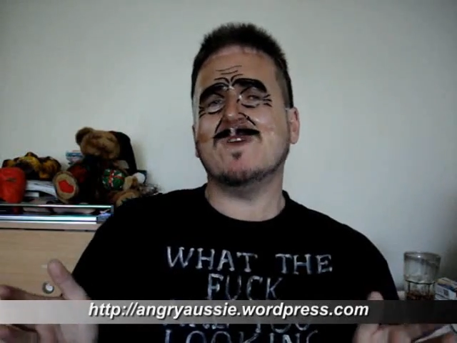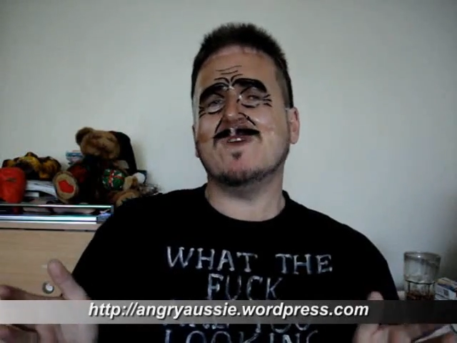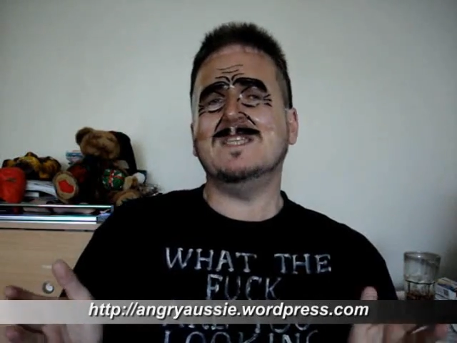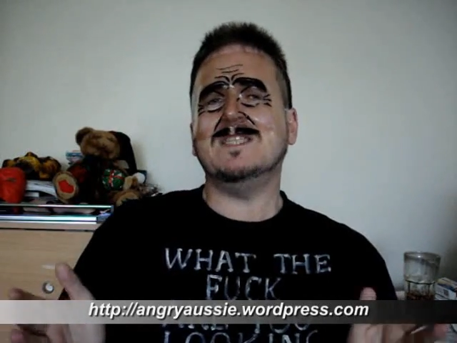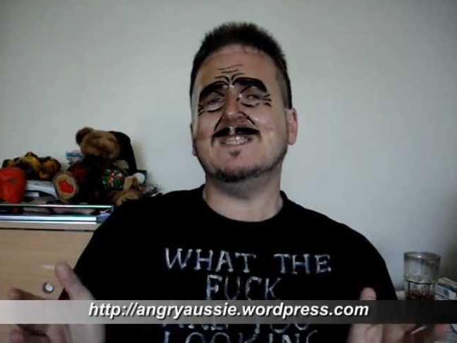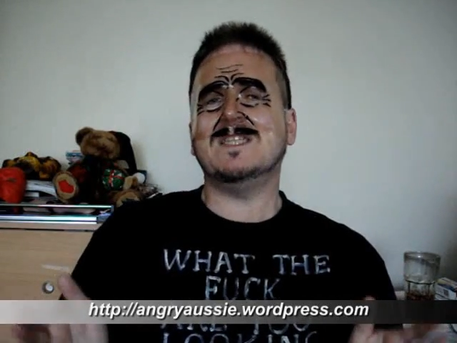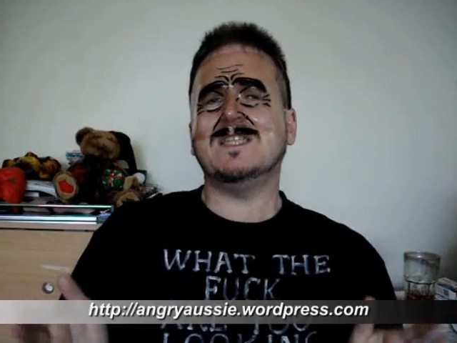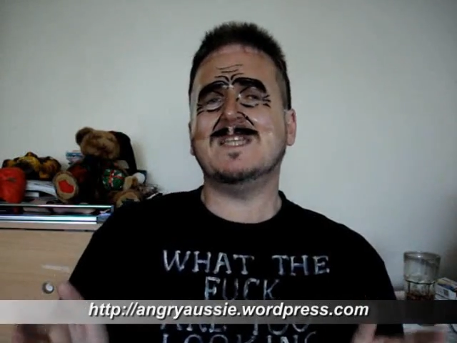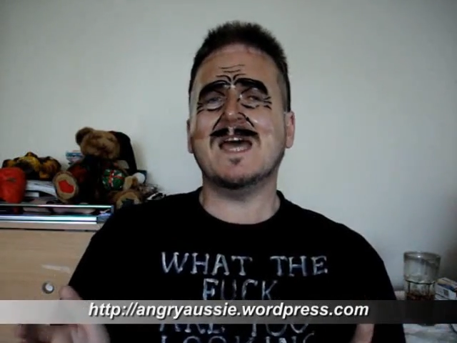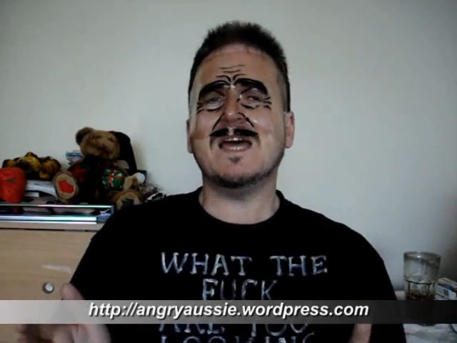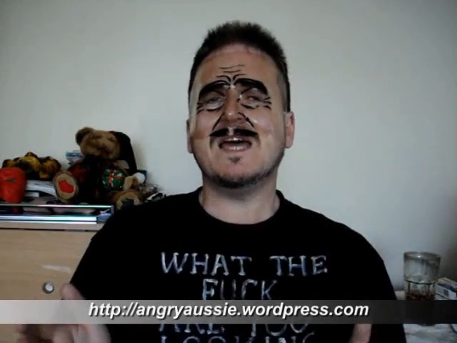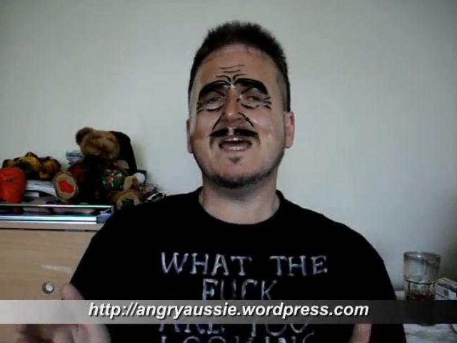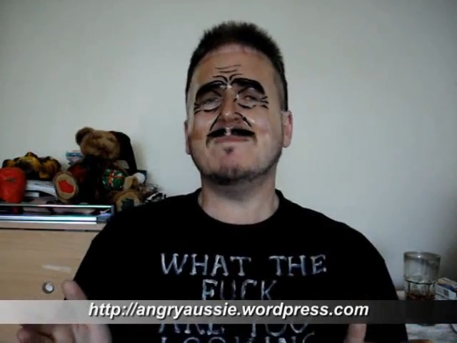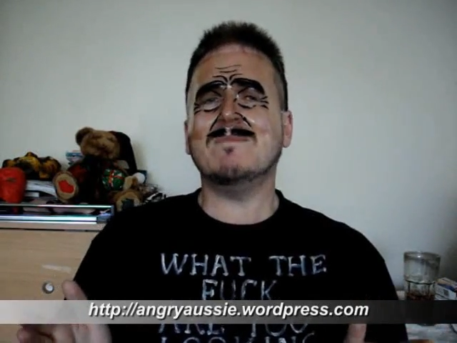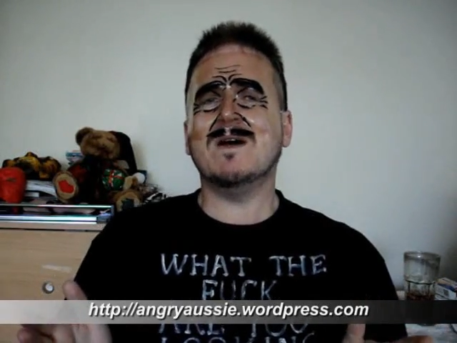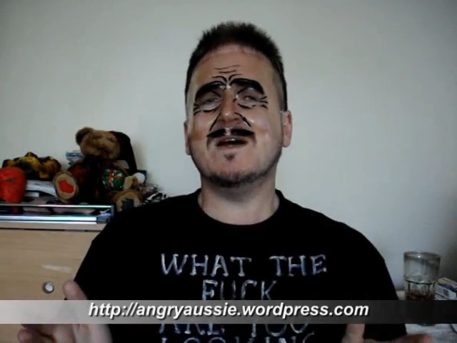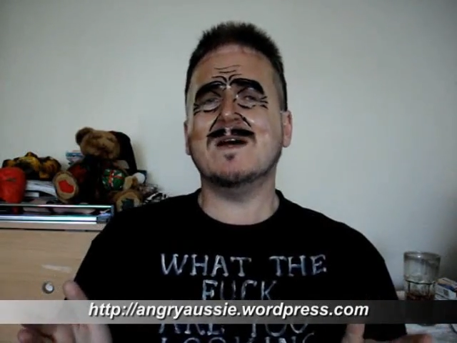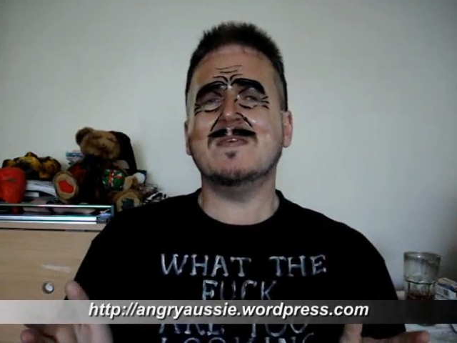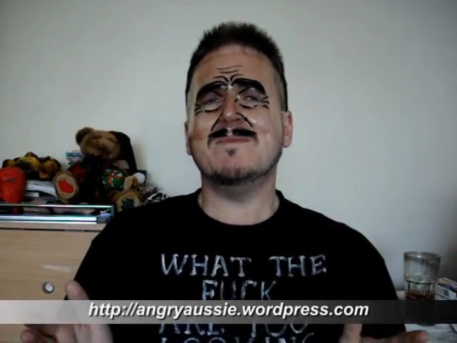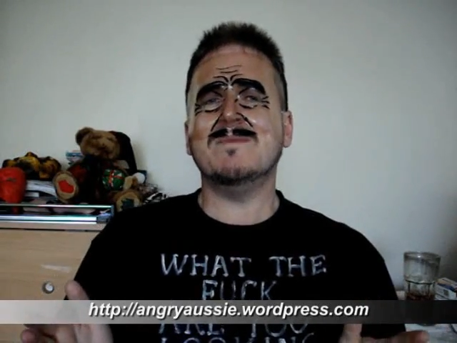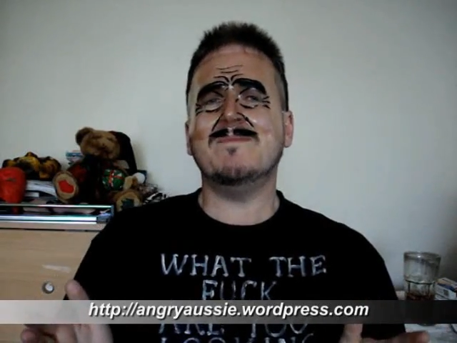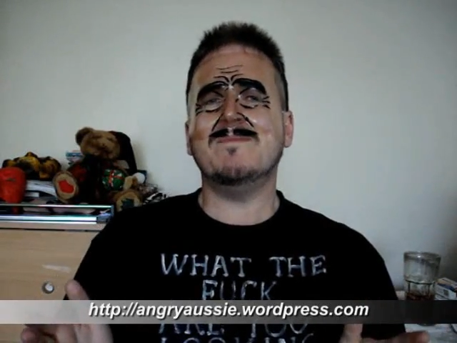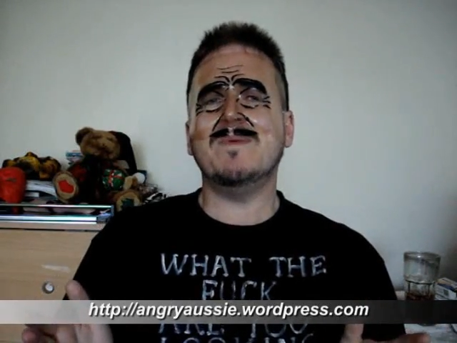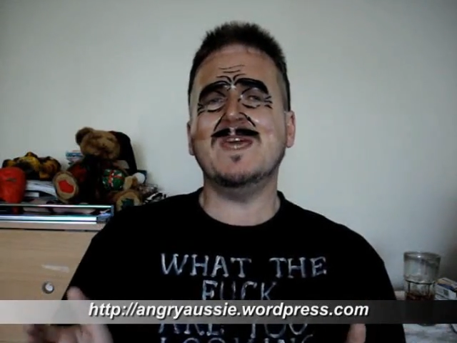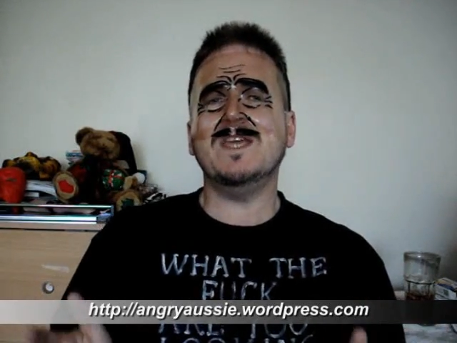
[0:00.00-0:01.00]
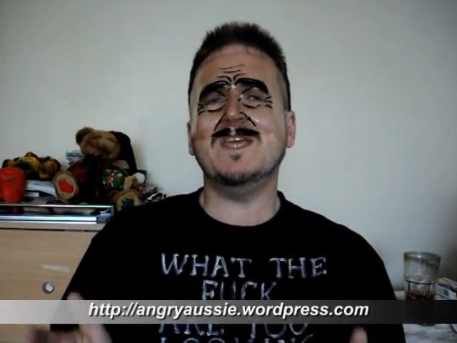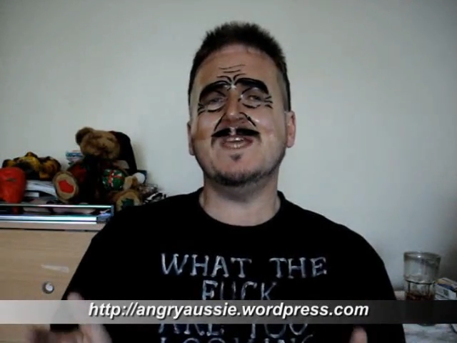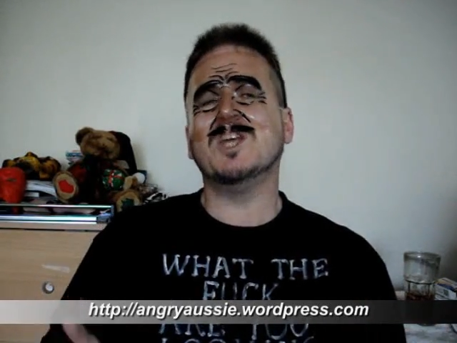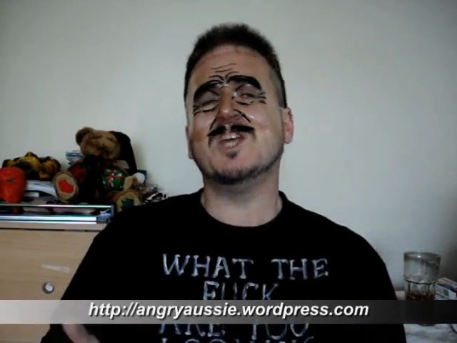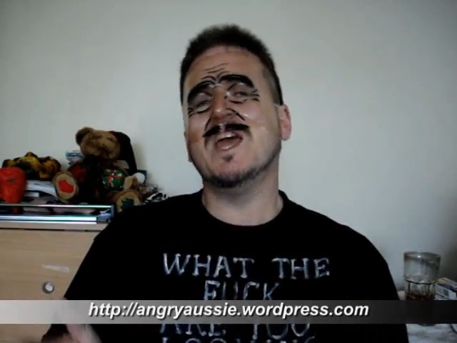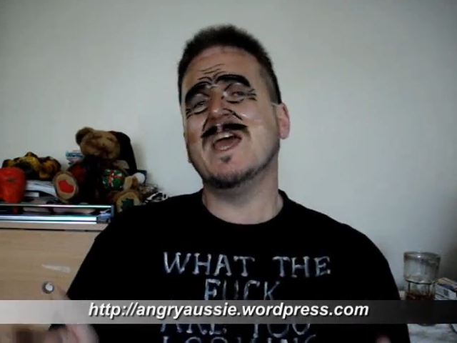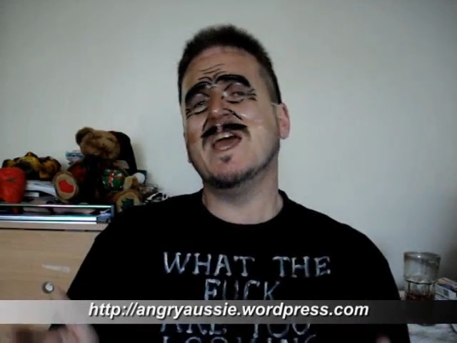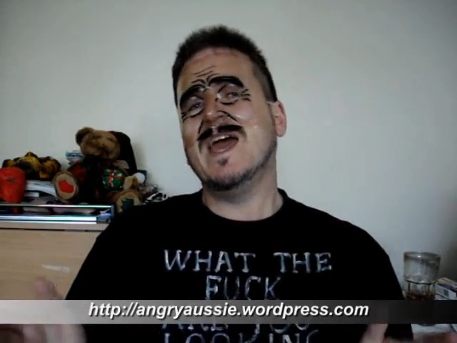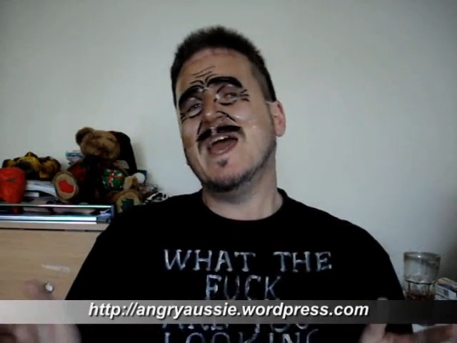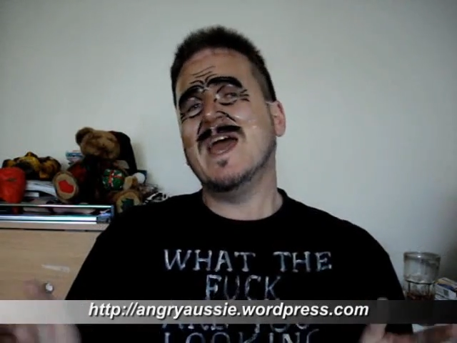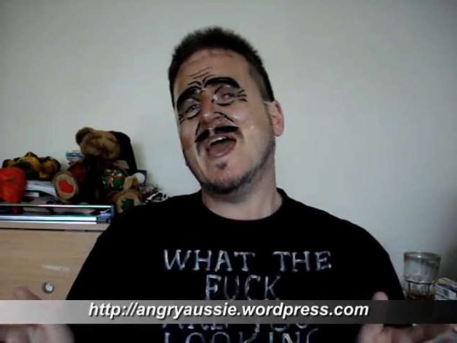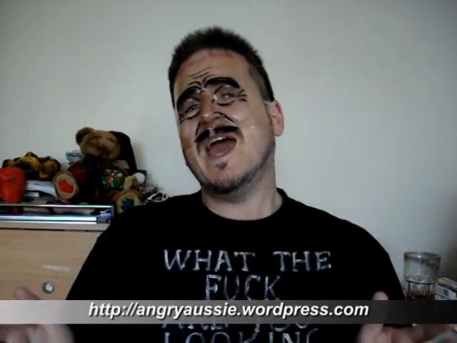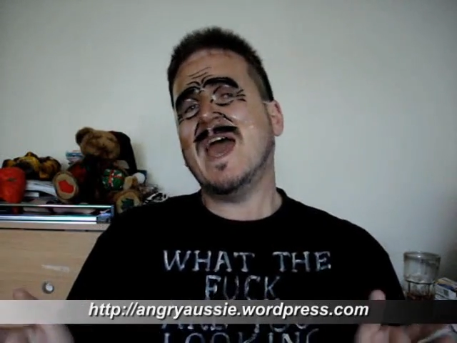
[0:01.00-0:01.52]
trees down by the
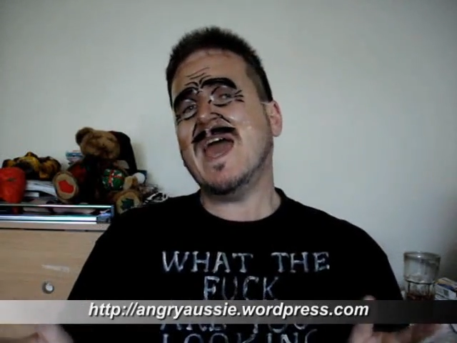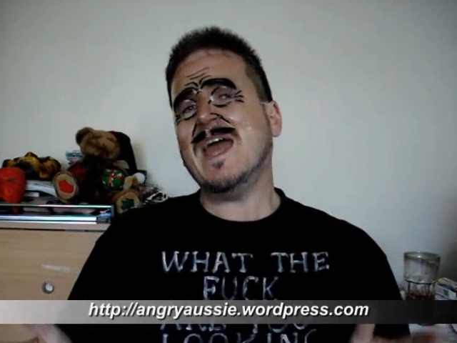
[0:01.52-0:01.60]
beach